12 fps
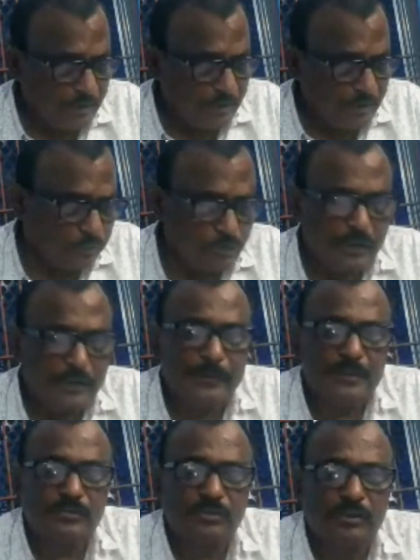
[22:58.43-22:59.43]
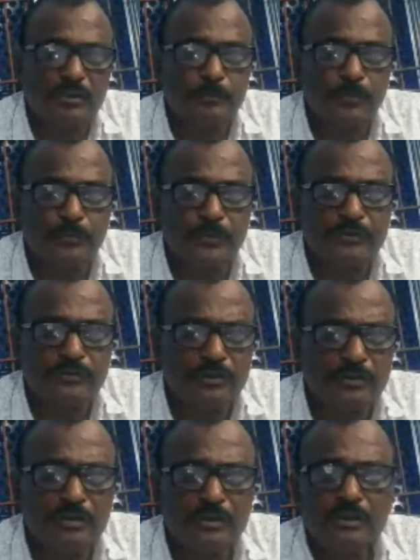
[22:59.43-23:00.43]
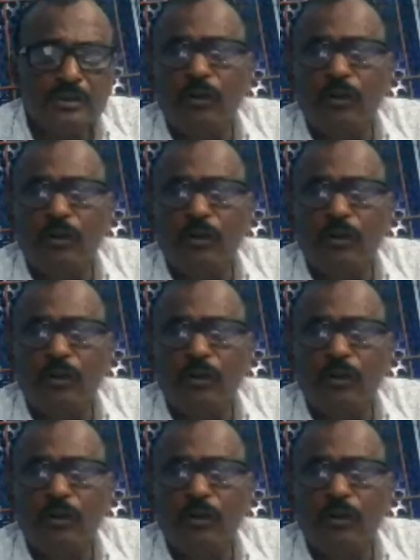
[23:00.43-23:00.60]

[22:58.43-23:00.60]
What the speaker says: and due to grave and sudden provocation